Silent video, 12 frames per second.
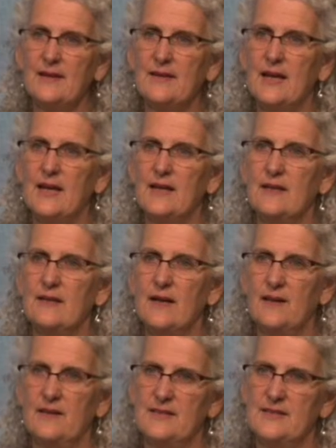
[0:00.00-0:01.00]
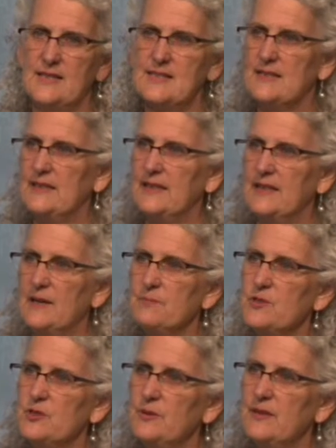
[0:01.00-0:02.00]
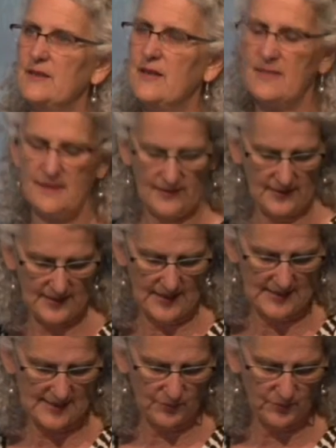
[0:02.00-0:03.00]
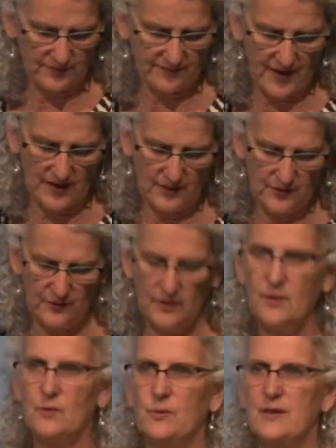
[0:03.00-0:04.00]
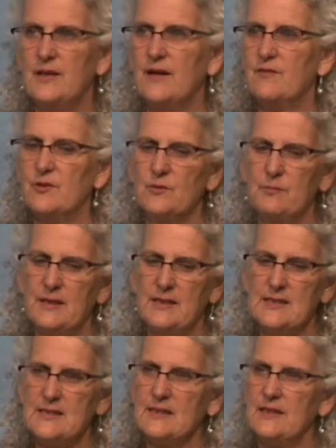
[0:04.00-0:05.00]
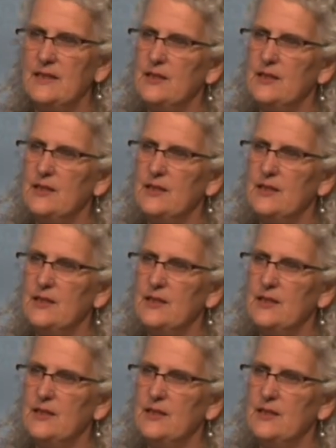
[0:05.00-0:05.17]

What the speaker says: day, on the days leading up to it, and that the days that would follow would never be easily